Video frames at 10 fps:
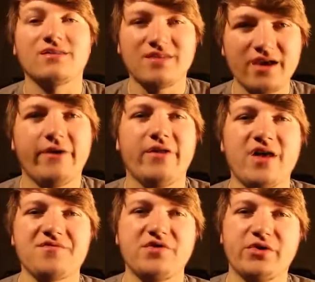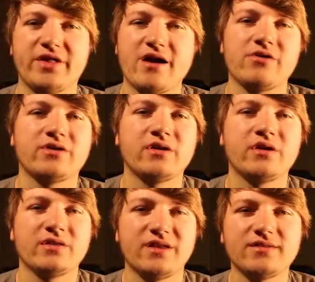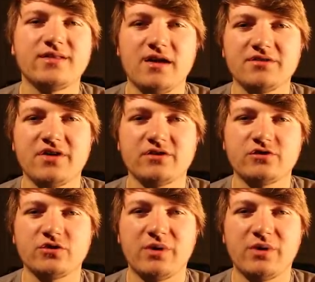take all that fuel out. That's a lot of extra